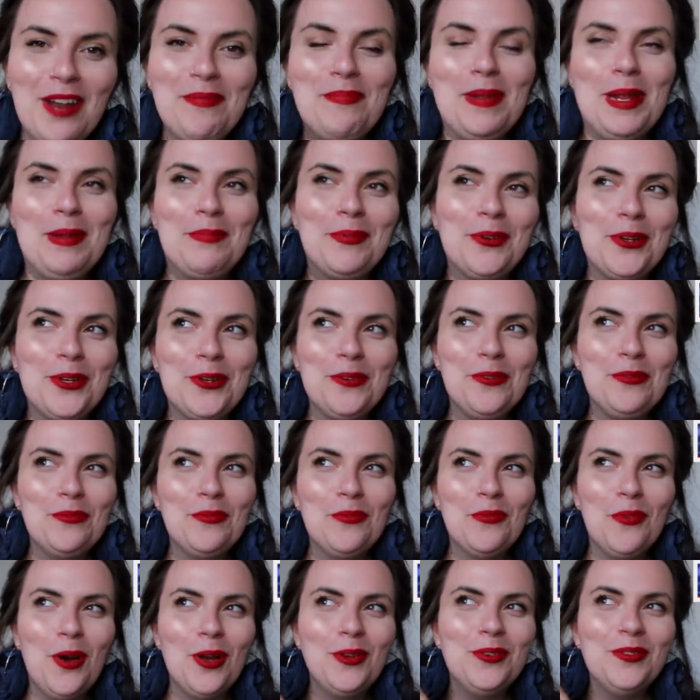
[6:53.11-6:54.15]
and people who
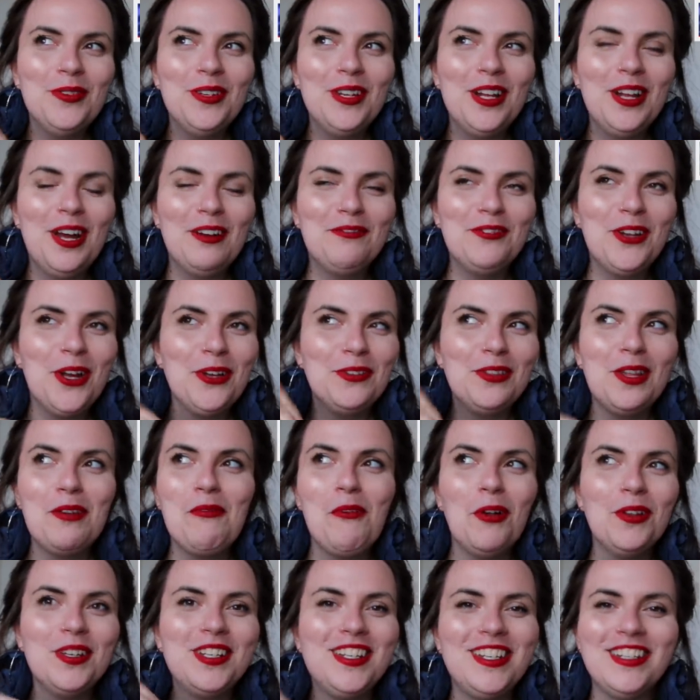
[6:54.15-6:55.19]
won't have known they
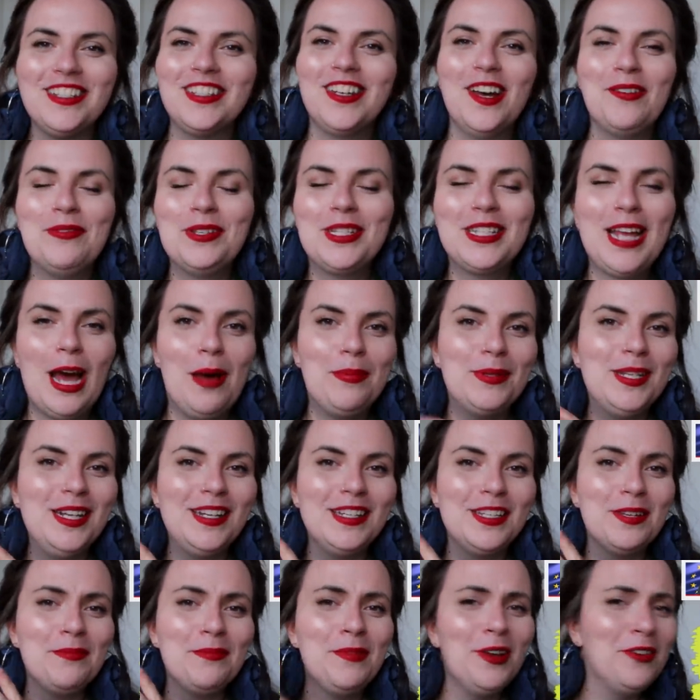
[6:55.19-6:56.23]
want to discuss
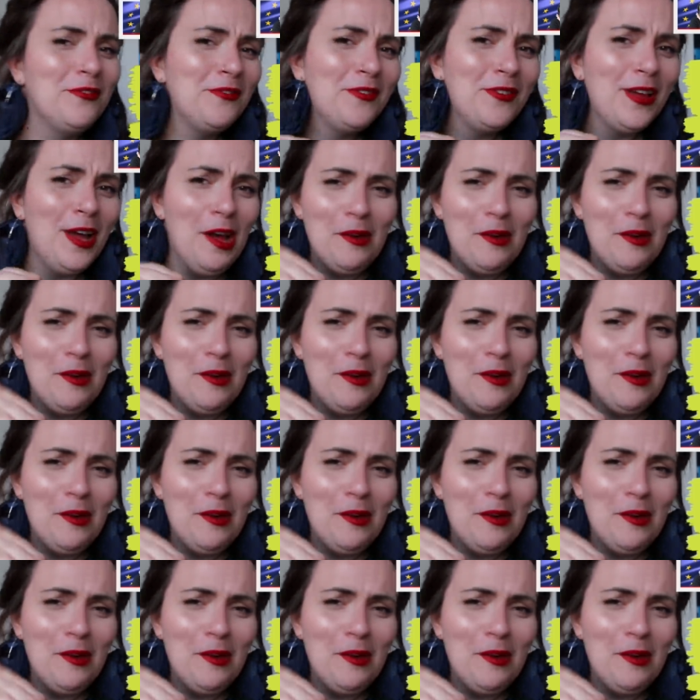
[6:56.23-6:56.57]
capitalism have